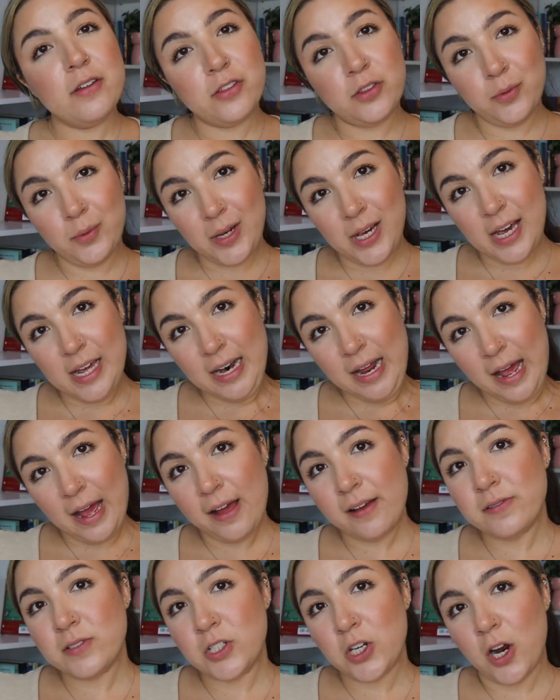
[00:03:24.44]

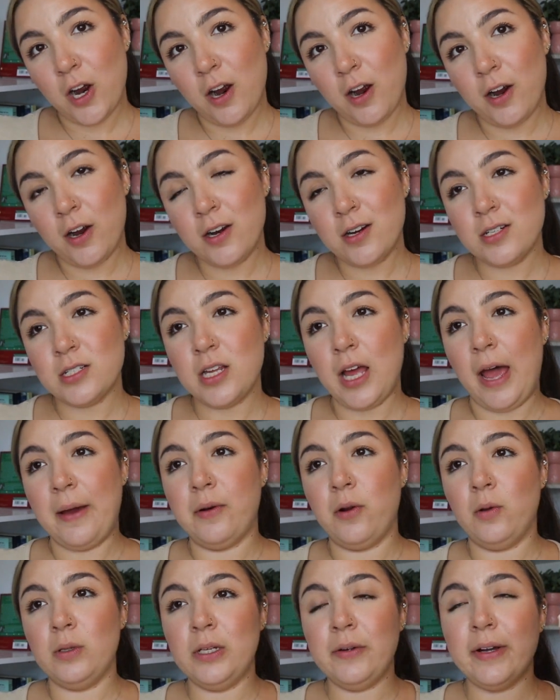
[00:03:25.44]
3.5 stars. I
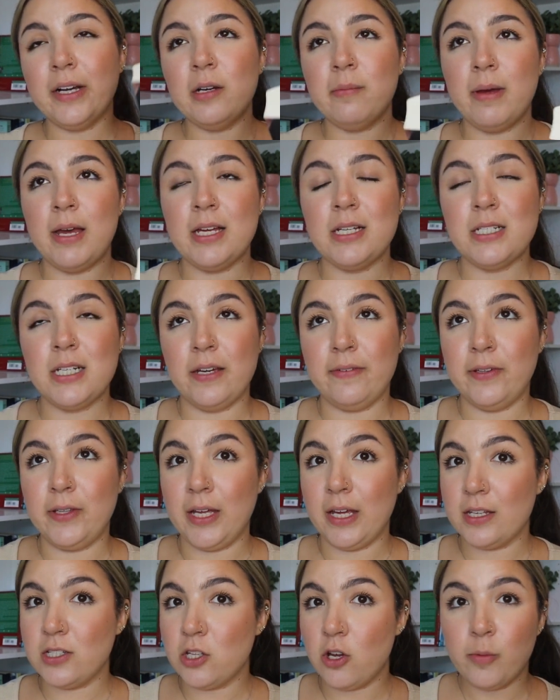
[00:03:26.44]
would only recommend if you
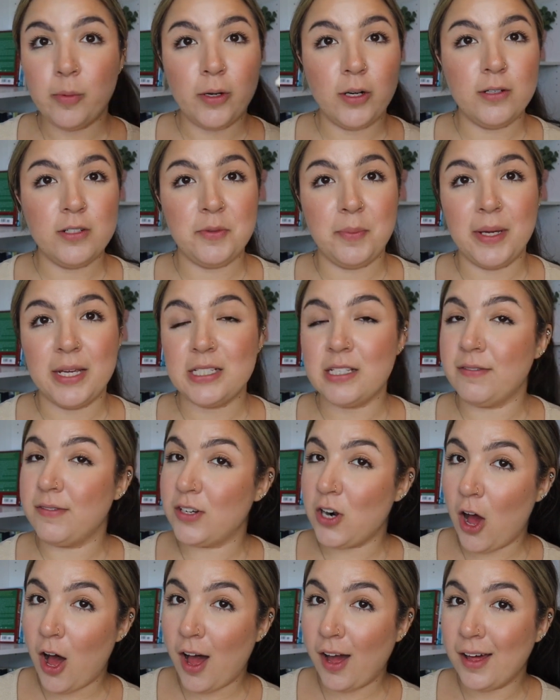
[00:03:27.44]
like slow burns, because if
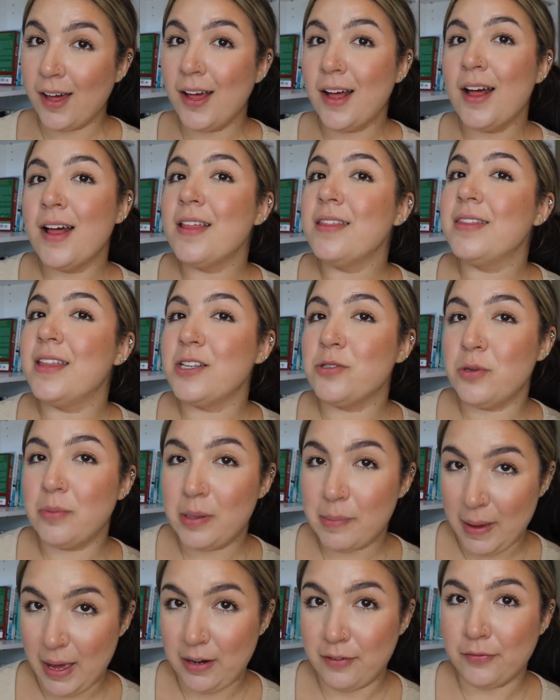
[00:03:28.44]
not, this would
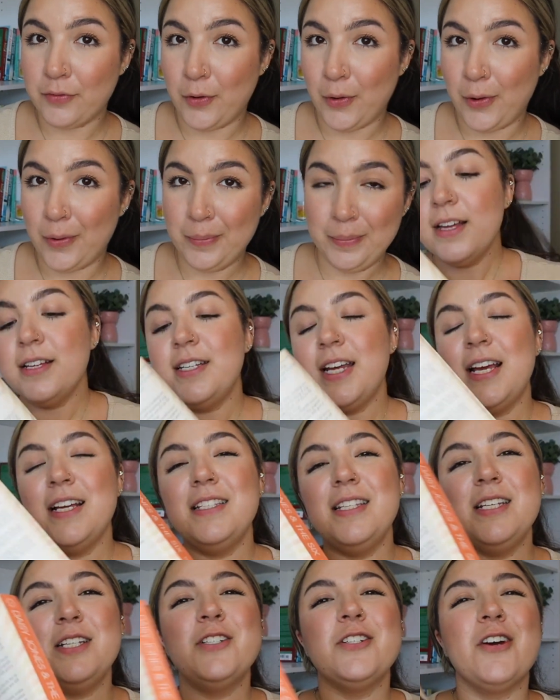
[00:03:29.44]
be painful.
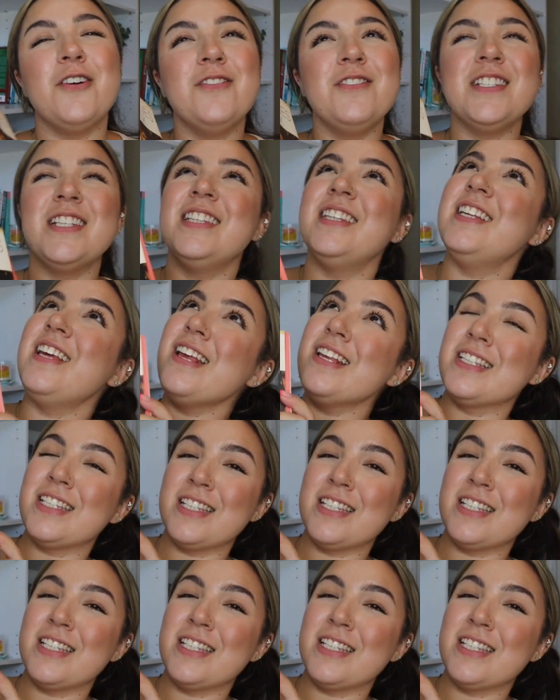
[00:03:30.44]
Daisy Jones and the